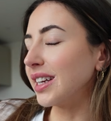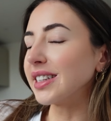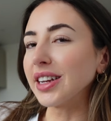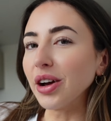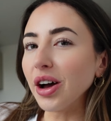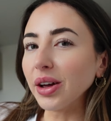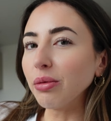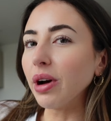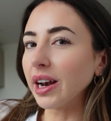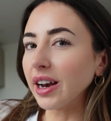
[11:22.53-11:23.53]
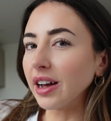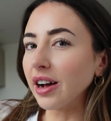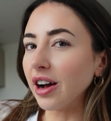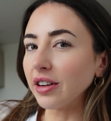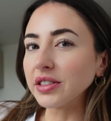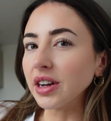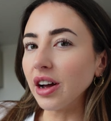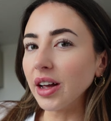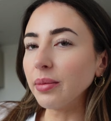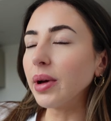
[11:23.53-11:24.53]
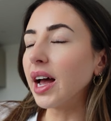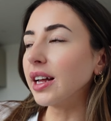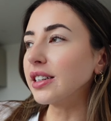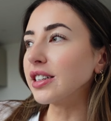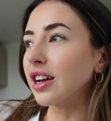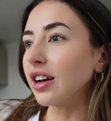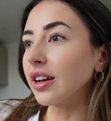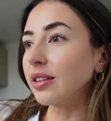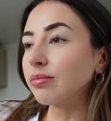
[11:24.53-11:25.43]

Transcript: So I went at half time and I